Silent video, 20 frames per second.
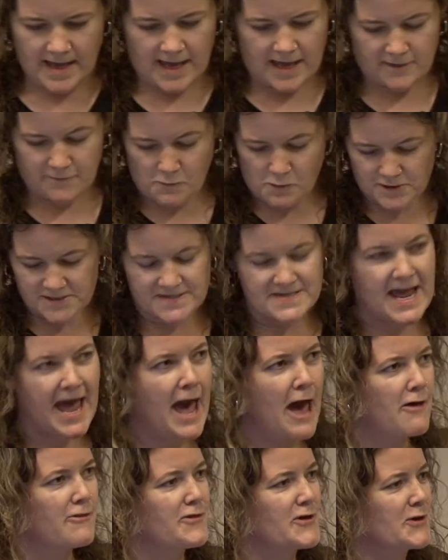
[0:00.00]
And of course,
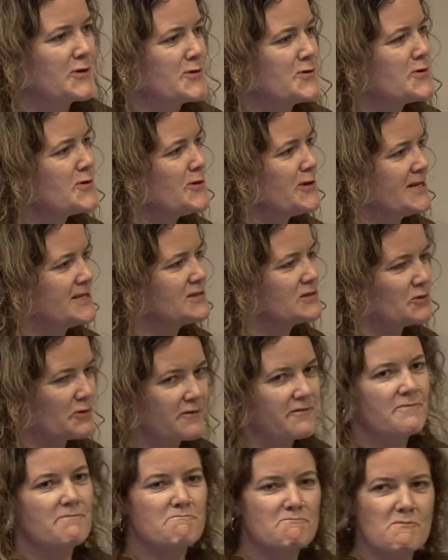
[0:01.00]
now that Google is sort
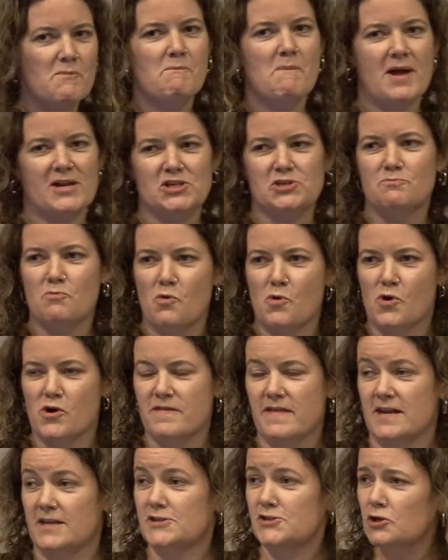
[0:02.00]
of much more
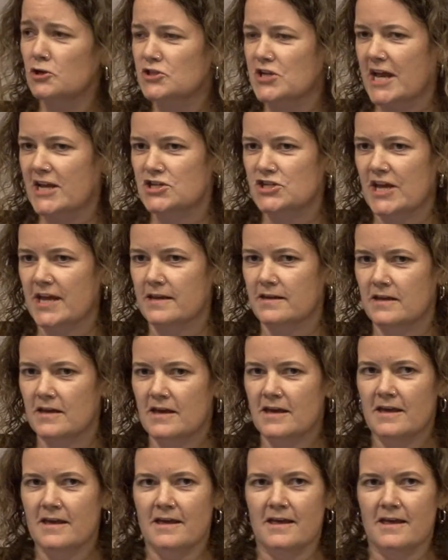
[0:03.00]
than a search engine,